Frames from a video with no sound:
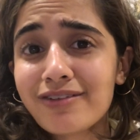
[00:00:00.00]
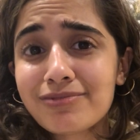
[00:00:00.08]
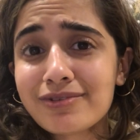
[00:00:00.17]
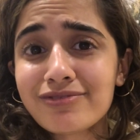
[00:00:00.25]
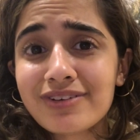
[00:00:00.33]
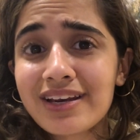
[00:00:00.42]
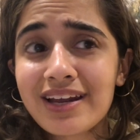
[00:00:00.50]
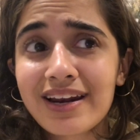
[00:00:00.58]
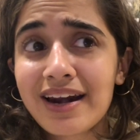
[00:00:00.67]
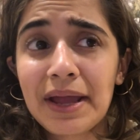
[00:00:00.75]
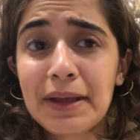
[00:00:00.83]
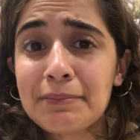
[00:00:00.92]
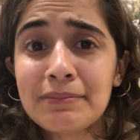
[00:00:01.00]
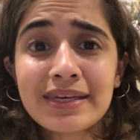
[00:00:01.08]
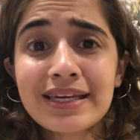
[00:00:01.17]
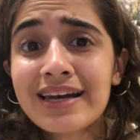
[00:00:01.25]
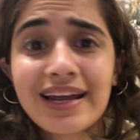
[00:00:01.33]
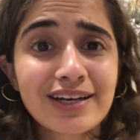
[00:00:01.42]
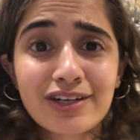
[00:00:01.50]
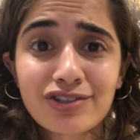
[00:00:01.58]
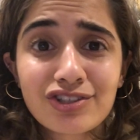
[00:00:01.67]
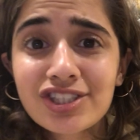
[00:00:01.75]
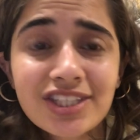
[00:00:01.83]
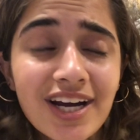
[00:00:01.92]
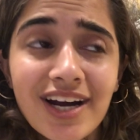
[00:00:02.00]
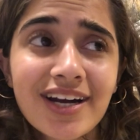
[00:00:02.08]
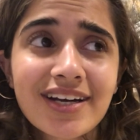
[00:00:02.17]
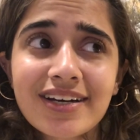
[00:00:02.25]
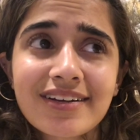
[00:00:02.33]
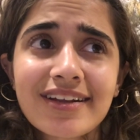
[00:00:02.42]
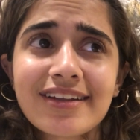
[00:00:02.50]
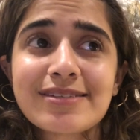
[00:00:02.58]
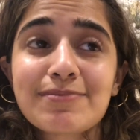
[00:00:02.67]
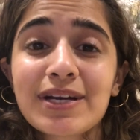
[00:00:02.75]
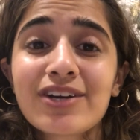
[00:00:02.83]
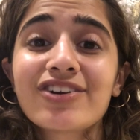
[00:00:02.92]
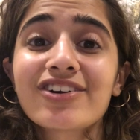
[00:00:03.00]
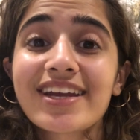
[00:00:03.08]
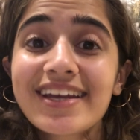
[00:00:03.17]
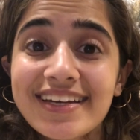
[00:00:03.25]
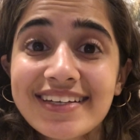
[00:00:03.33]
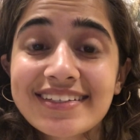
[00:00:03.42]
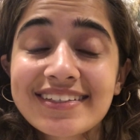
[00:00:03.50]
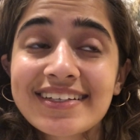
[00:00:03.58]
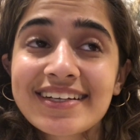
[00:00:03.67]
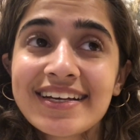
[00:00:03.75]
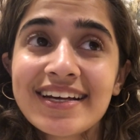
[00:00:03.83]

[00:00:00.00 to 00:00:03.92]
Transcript: I've been feeling like me, like Anushka, and it's been great.